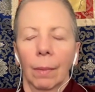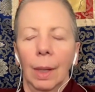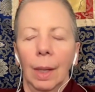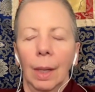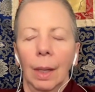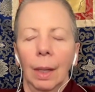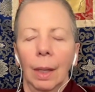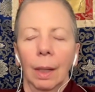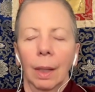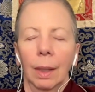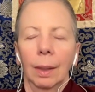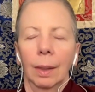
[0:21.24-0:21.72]

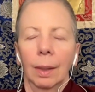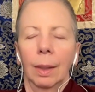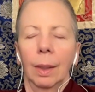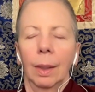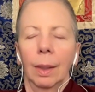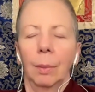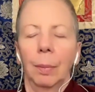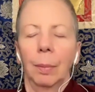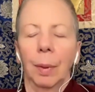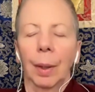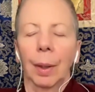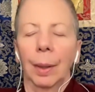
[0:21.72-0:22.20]
Take a nice
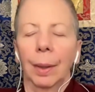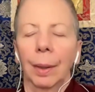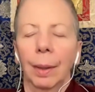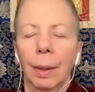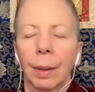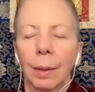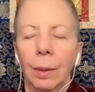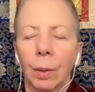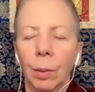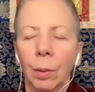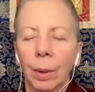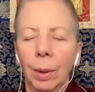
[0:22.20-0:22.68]
deep breath.
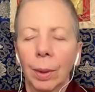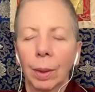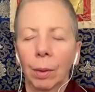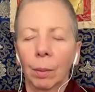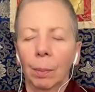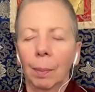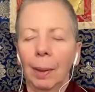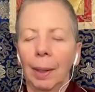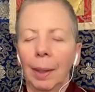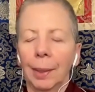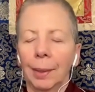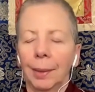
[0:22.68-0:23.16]
It's always a
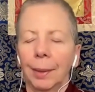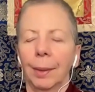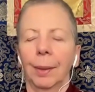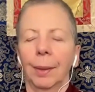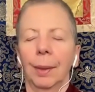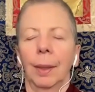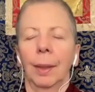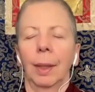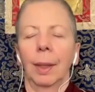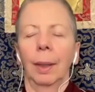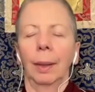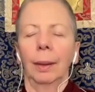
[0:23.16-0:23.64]
good place to
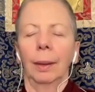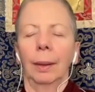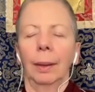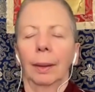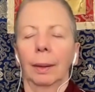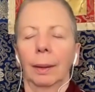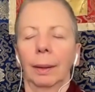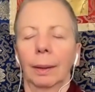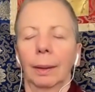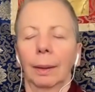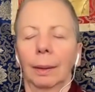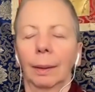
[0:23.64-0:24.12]
start